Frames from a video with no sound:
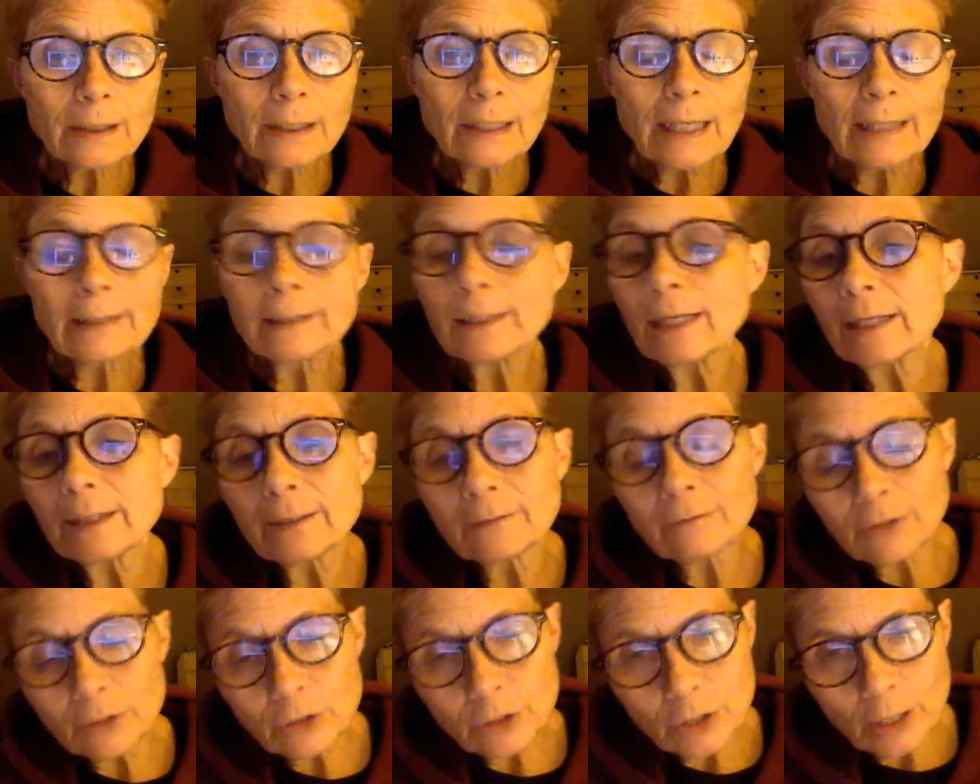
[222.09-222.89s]
And not
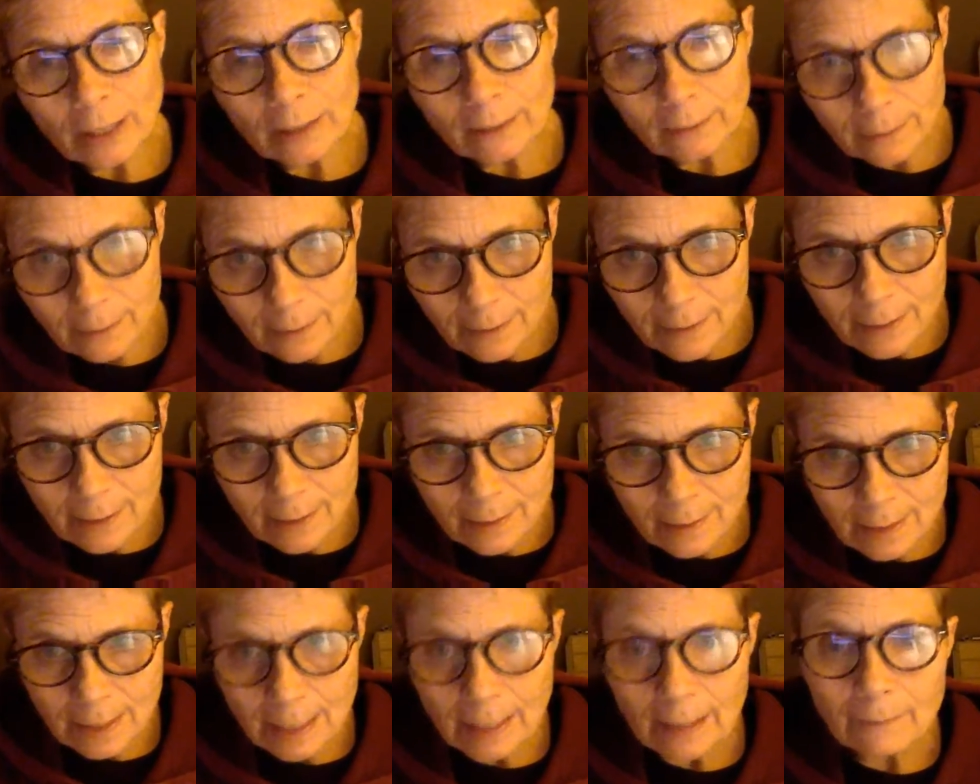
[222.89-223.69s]
every child is the
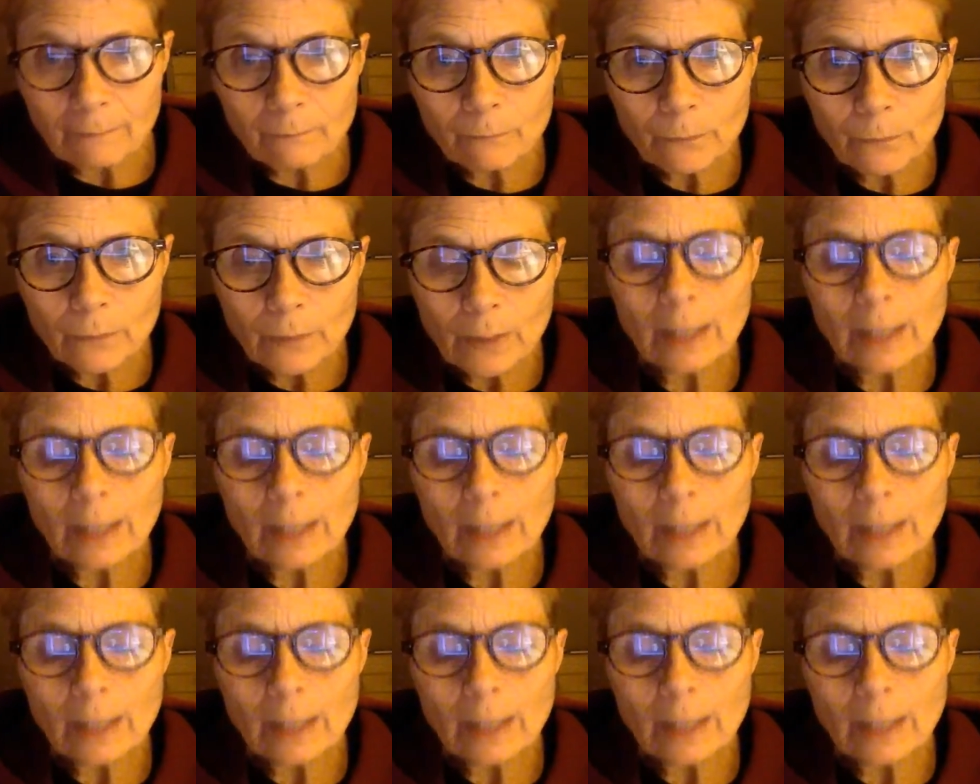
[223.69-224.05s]
same.